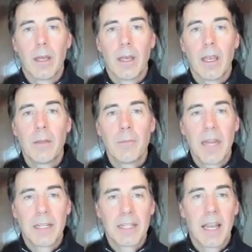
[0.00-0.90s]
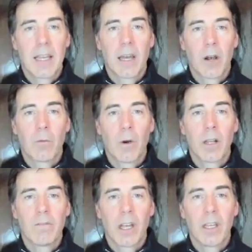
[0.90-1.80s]
in meditate, I want to
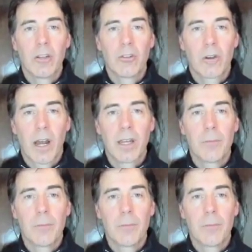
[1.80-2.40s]
invite you to try